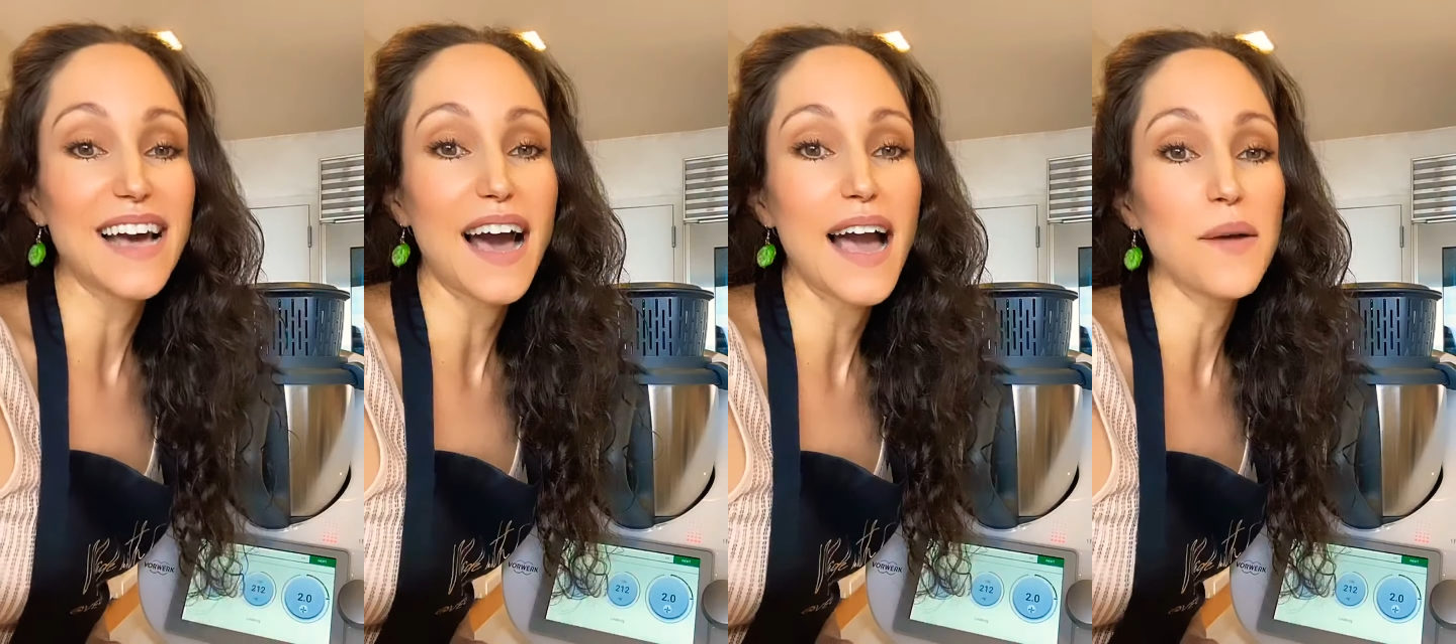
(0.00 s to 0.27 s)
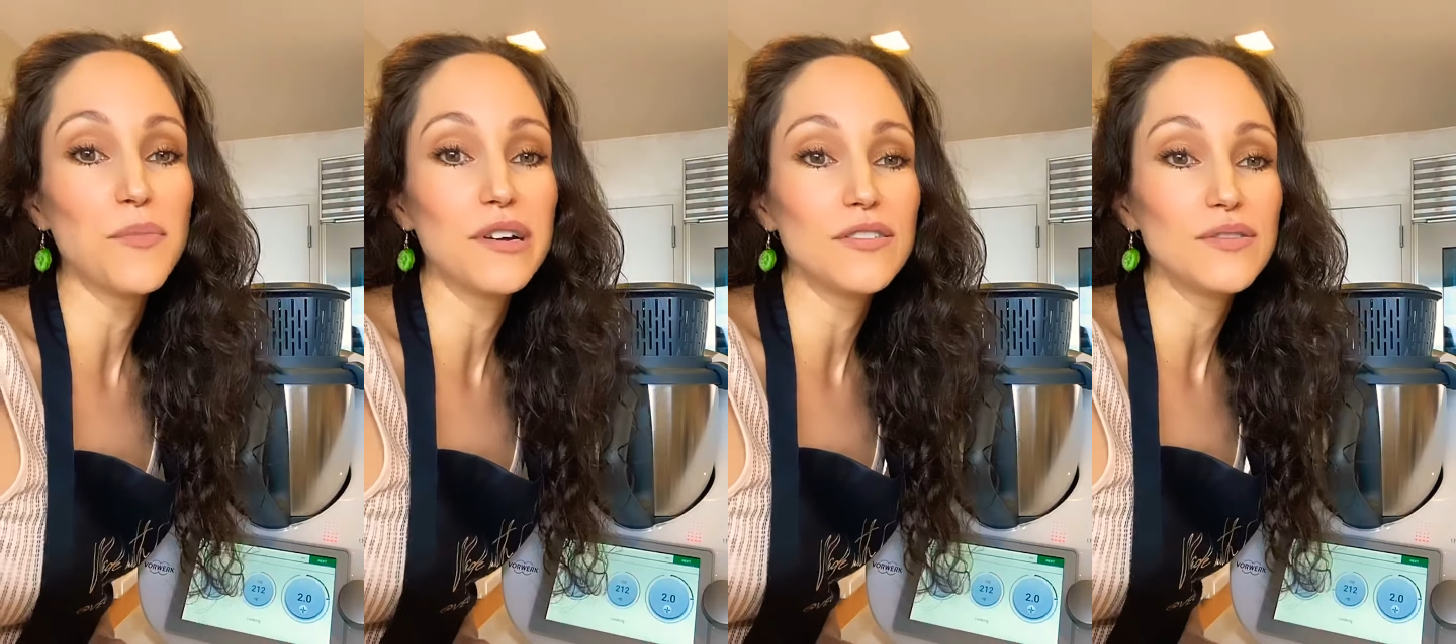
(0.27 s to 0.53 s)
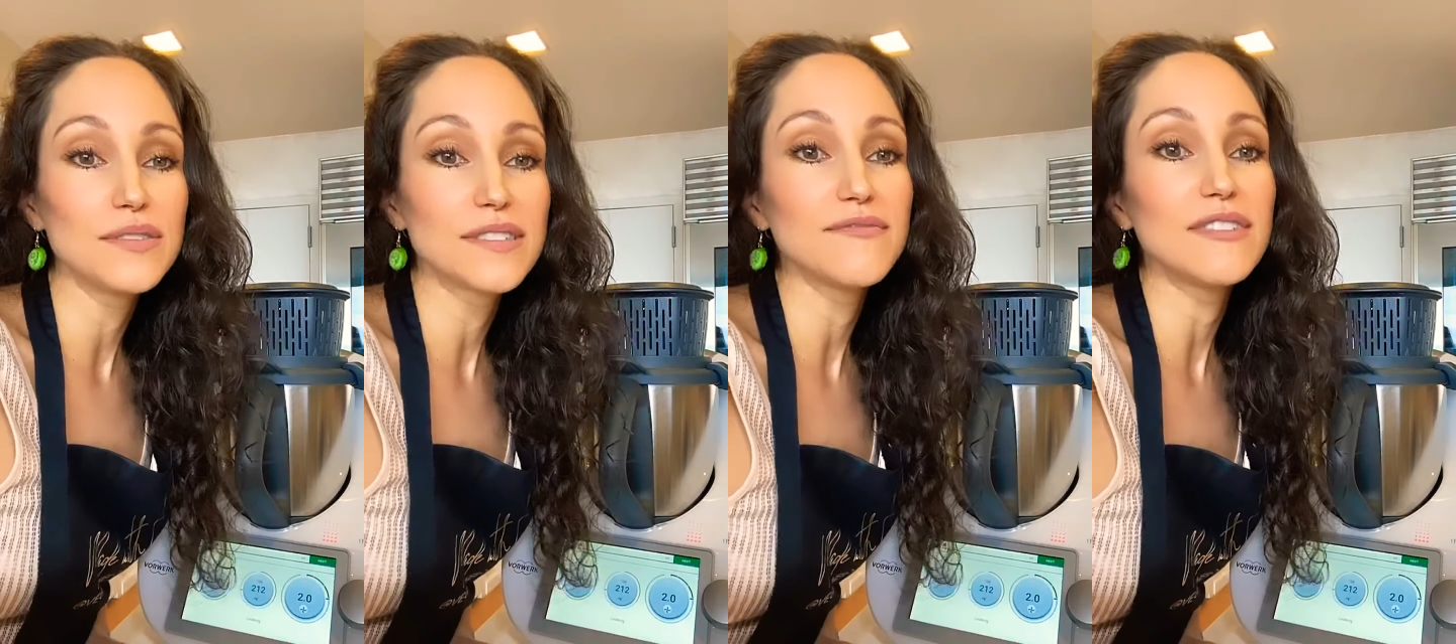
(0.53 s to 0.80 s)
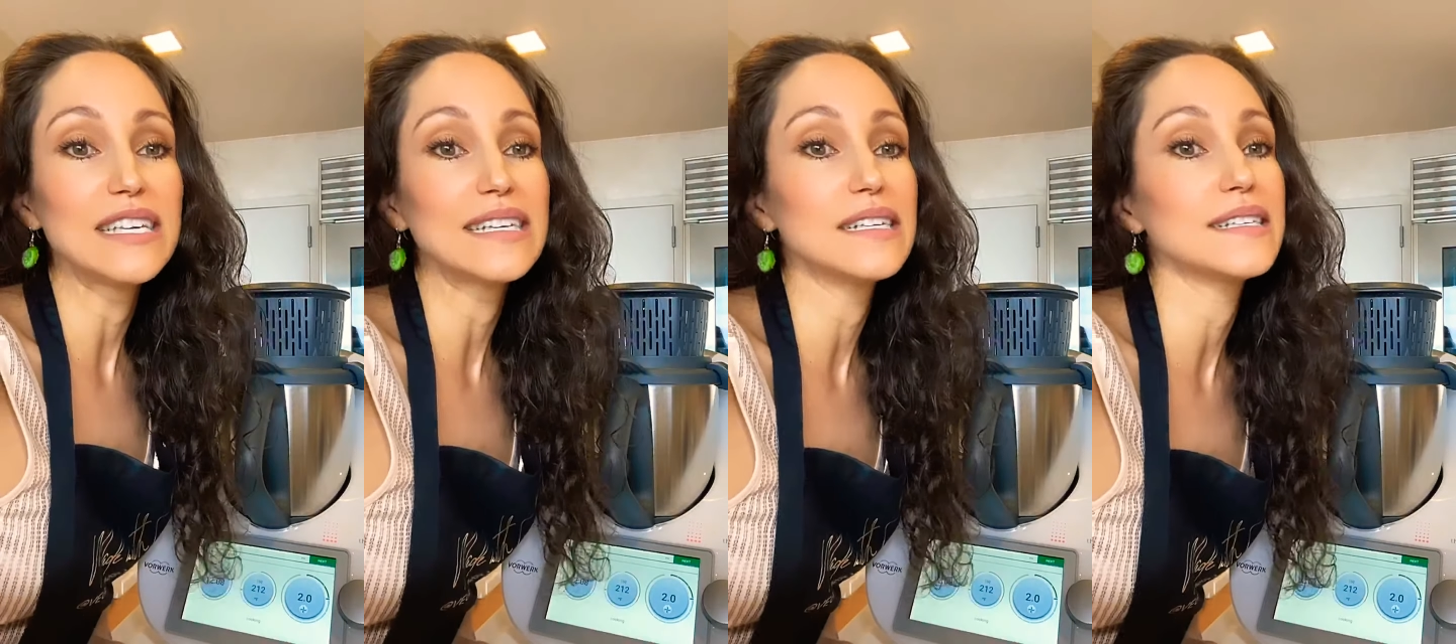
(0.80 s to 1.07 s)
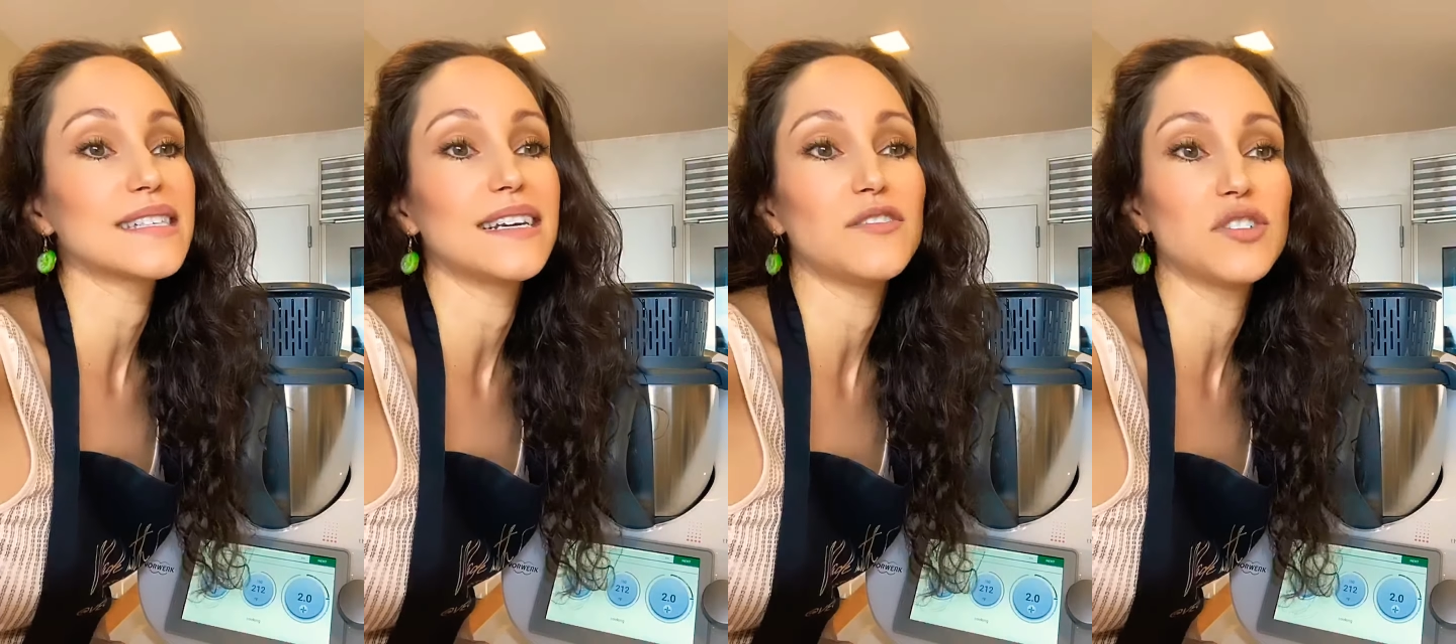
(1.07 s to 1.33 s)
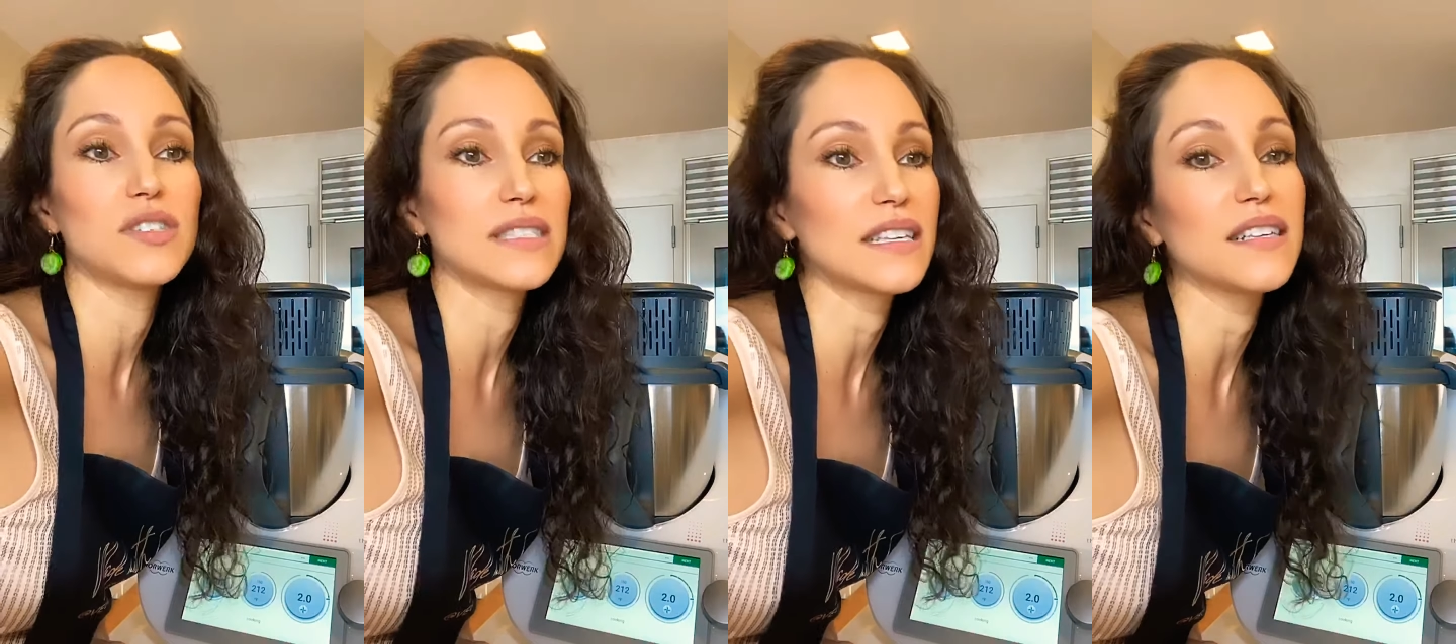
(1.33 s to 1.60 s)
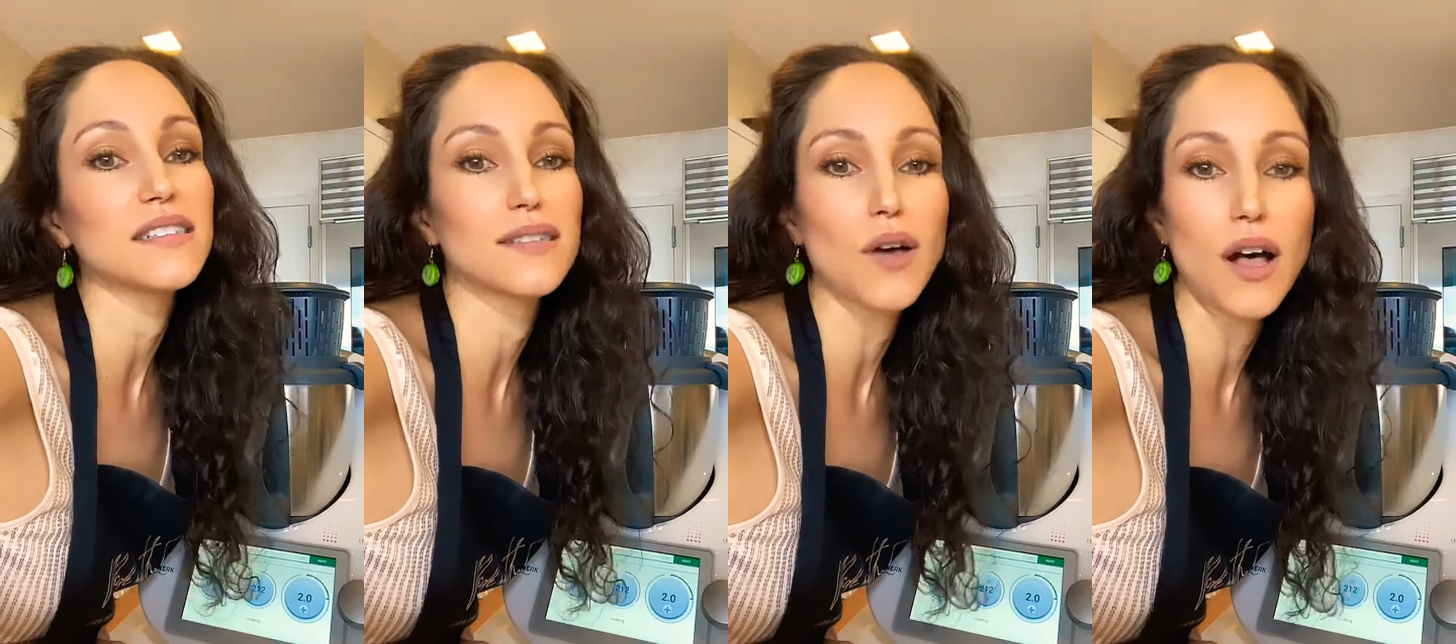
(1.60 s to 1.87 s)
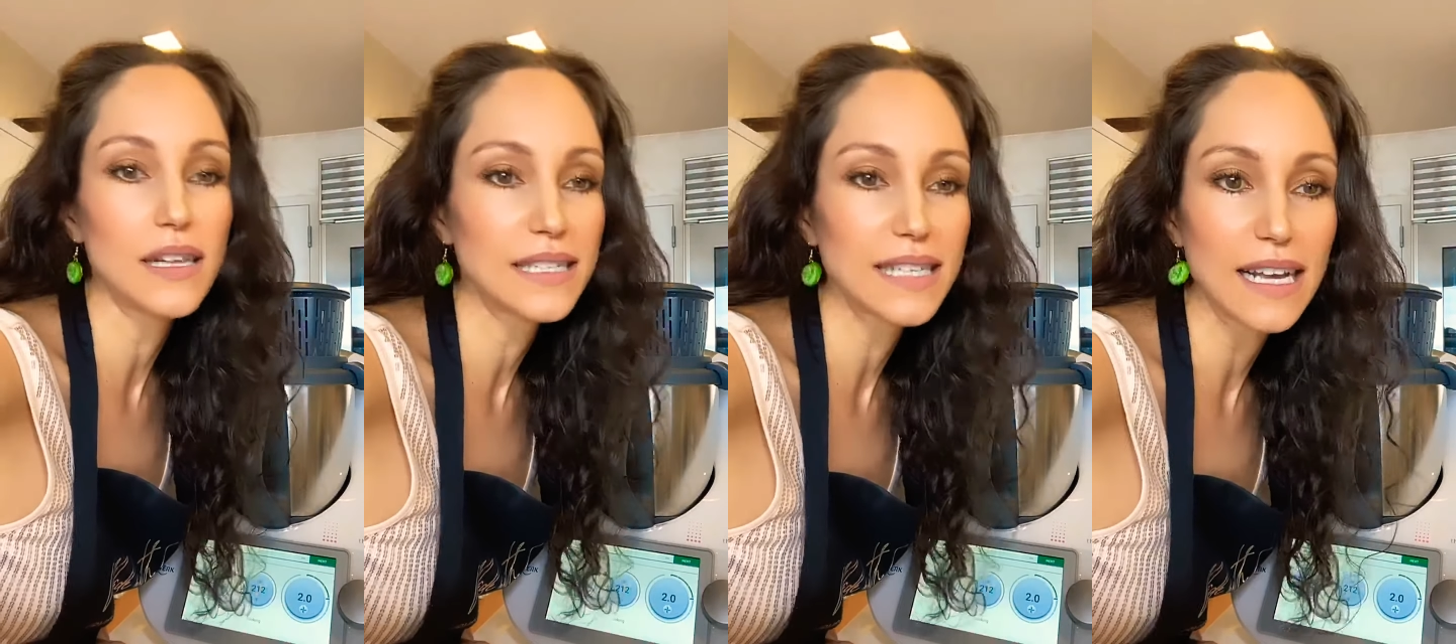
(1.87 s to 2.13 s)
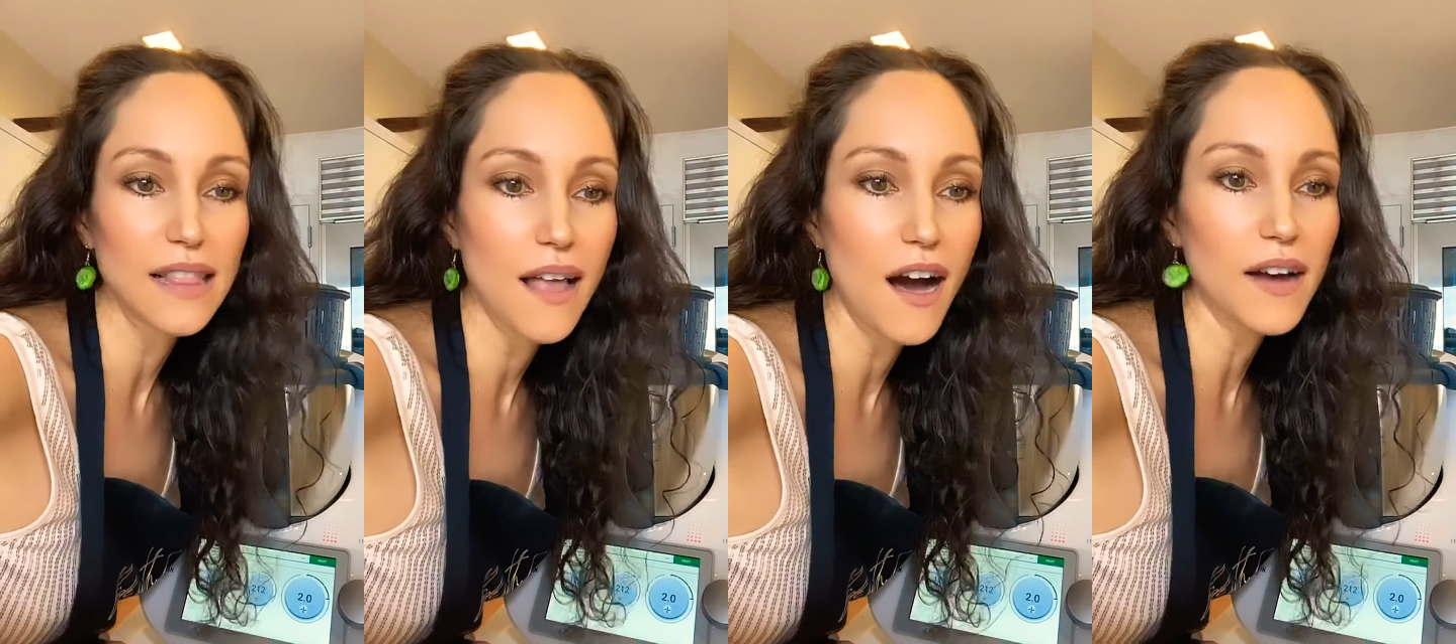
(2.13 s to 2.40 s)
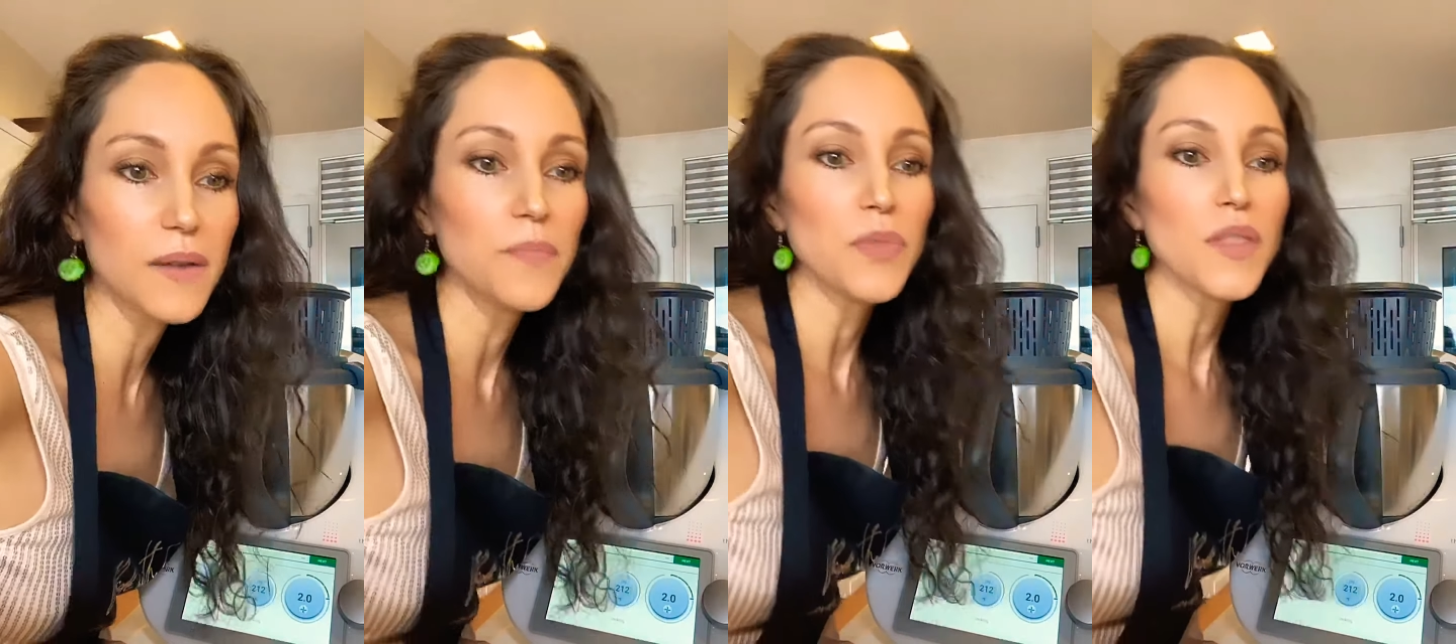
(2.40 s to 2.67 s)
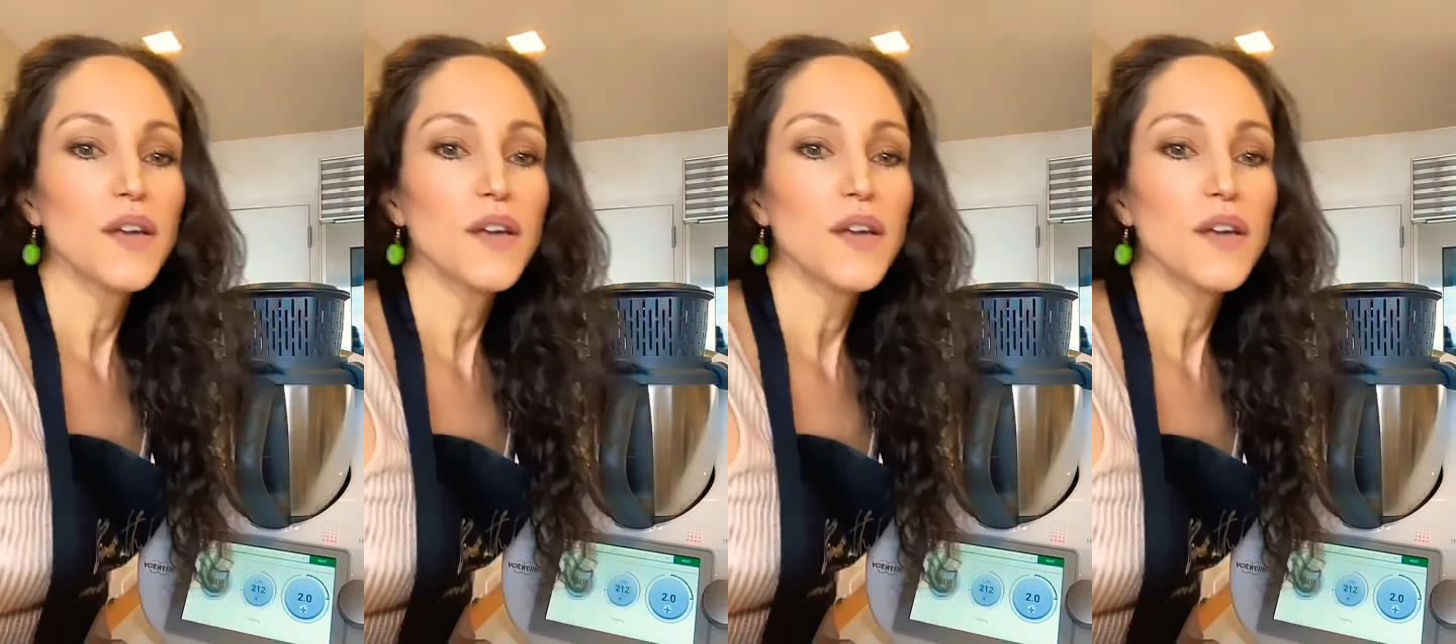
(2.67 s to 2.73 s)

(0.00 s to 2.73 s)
I'm one of those vegans that just eats all day long.